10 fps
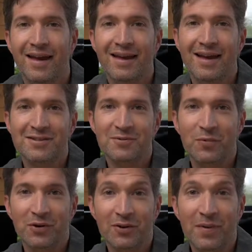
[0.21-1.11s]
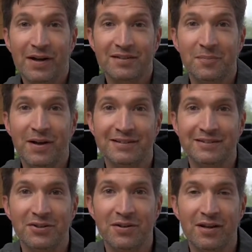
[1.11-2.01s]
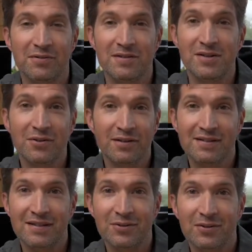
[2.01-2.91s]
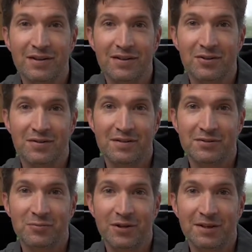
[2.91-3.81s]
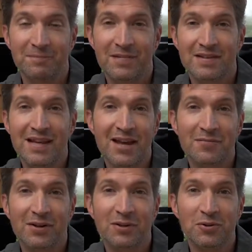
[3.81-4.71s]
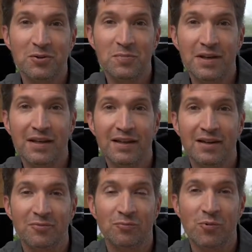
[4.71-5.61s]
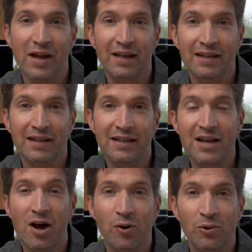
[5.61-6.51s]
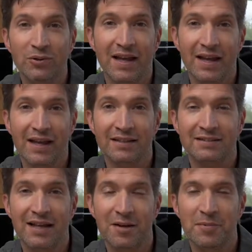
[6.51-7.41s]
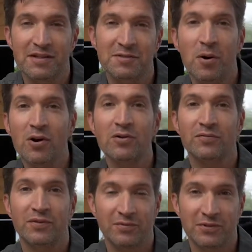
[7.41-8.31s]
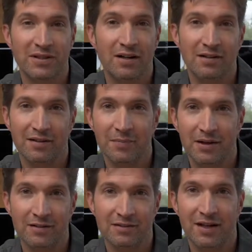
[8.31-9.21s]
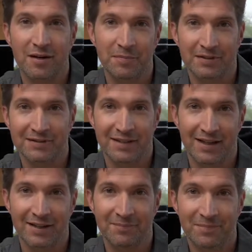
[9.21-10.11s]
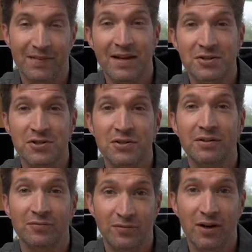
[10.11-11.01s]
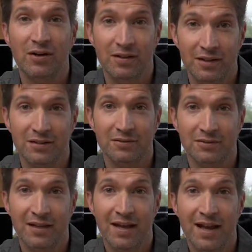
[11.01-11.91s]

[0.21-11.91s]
Hey guys, and welcome back to my studio. It's so good to see you again here this week. It's kind of a gloomy, rainy, cold day outside, but it's perfect for talking about our topic today, and that's shooting fall colors.